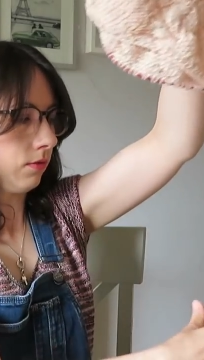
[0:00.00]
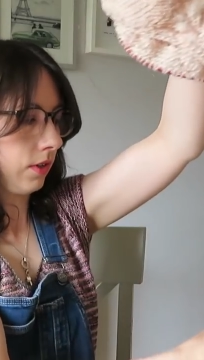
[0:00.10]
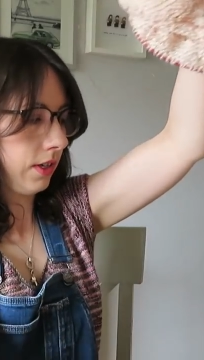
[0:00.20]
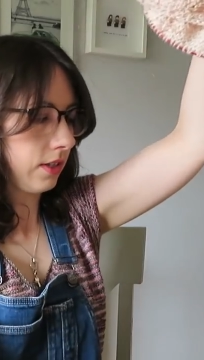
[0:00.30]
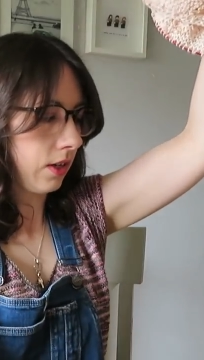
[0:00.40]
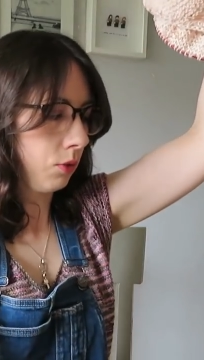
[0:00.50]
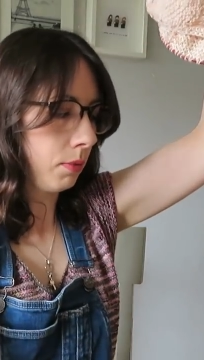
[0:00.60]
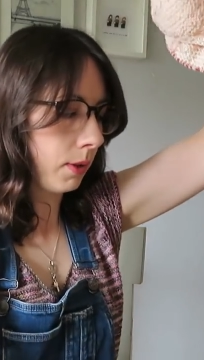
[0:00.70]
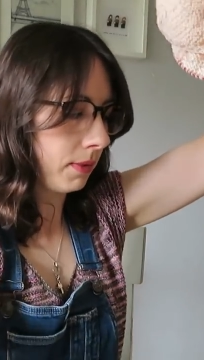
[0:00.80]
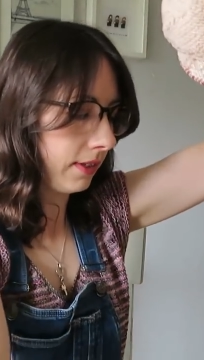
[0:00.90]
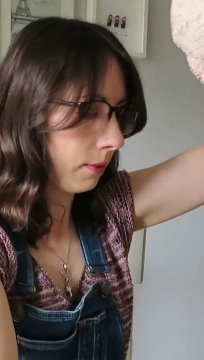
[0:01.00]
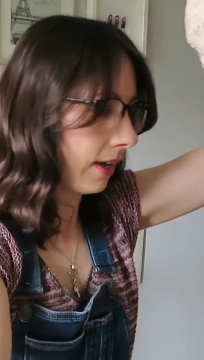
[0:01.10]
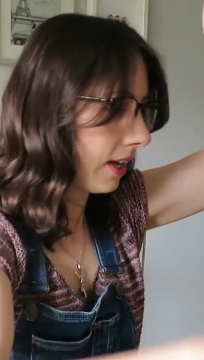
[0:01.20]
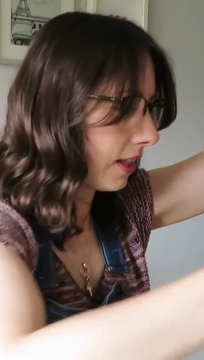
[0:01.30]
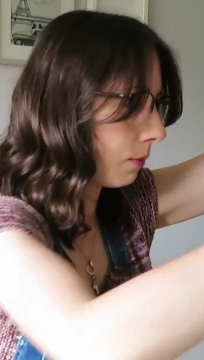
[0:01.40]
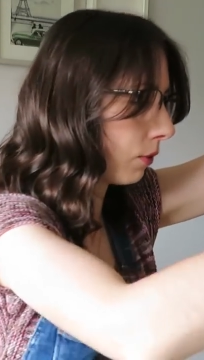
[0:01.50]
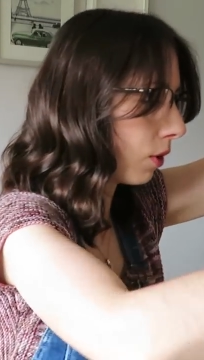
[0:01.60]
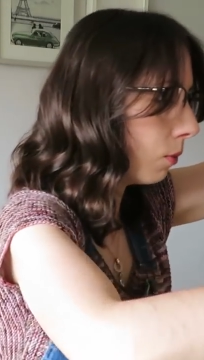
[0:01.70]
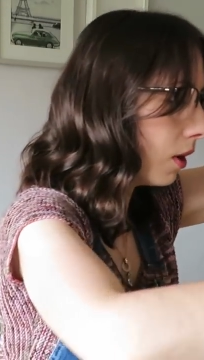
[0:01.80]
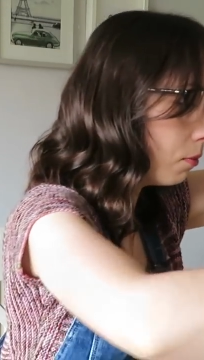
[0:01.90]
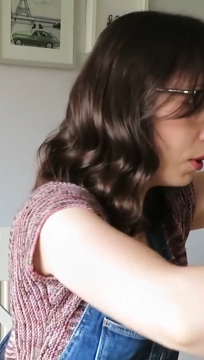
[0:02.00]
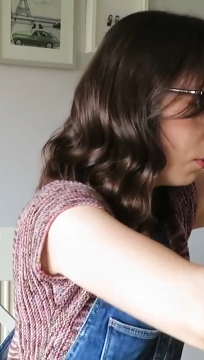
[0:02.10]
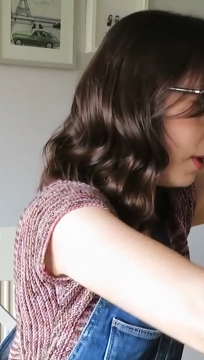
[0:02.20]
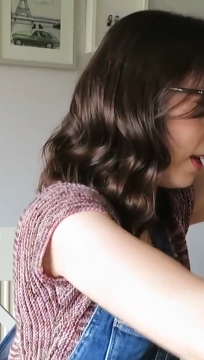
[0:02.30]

Right, I'll pop this way, and then we've got one more